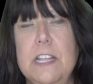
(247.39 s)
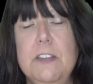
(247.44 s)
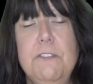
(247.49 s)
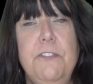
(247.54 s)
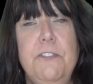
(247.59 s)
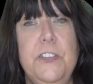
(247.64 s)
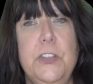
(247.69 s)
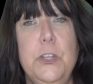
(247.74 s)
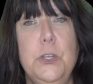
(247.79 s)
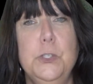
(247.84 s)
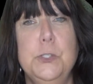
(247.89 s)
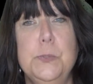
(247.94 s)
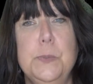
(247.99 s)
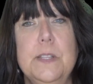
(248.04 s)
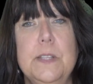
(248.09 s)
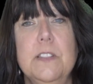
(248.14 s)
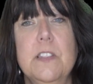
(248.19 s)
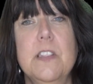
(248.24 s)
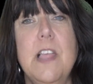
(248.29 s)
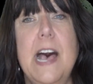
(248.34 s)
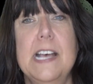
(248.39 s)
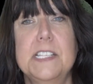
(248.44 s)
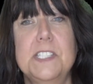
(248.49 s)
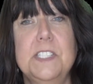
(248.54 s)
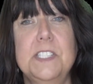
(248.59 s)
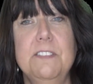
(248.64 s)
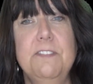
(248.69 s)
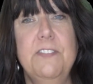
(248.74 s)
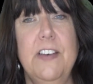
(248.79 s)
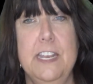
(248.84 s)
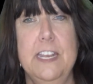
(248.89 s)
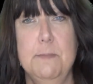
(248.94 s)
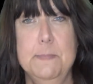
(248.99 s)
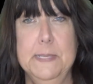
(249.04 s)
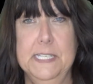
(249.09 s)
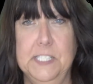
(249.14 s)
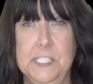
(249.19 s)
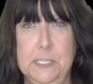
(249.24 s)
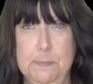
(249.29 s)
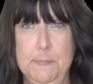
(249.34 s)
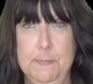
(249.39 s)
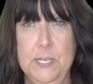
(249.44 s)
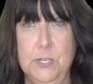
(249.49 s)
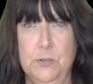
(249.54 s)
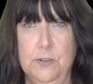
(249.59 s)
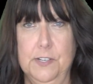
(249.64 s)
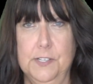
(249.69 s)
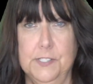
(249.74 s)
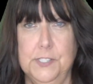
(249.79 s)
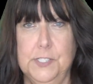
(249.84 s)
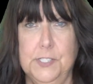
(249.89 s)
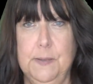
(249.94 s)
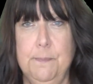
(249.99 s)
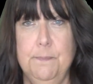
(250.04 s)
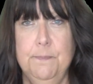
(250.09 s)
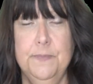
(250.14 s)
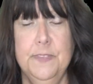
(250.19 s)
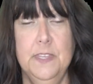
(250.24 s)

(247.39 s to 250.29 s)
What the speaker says: infused with lots of vitamins and minerals.